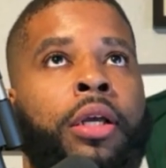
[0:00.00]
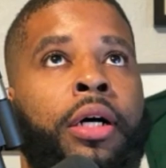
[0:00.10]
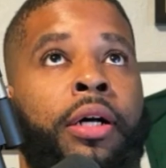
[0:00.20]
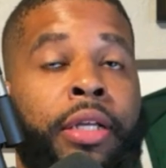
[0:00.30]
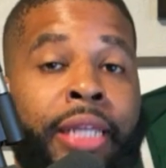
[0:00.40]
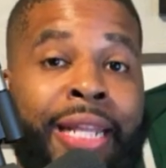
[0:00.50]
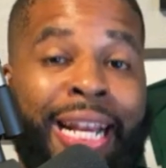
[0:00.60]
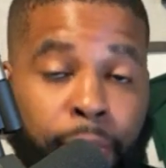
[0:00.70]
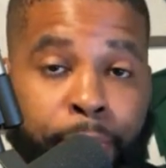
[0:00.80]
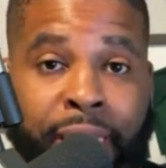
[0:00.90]
again, that's
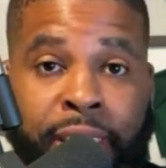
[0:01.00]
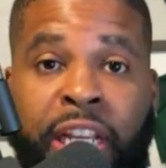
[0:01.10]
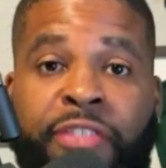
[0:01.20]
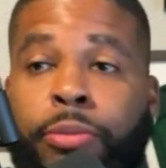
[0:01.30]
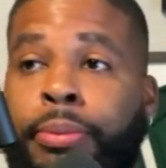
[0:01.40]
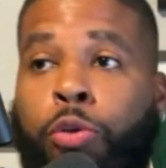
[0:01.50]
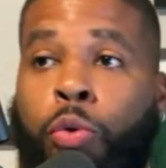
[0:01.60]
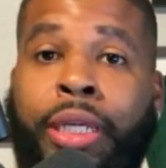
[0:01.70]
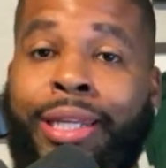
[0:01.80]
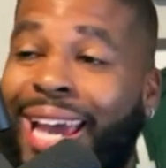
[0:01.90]
the biggest difference
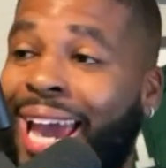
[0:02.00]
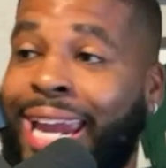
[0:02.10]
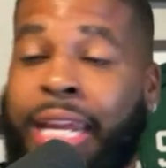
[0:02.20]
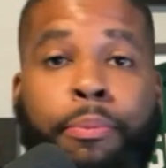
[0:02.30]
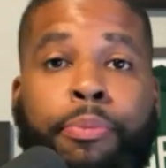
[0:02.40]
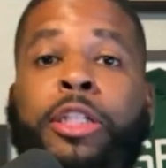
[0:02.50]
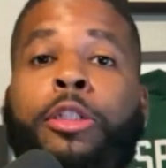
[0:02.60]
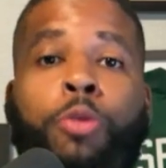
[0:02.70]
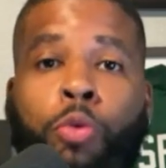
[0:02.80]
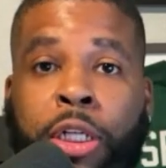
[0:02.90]
between a
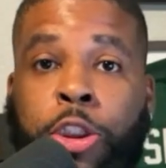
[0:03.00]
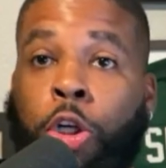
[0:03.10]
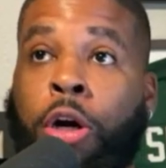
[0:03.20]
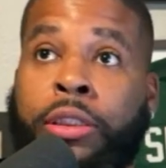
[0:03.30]
principal registrar.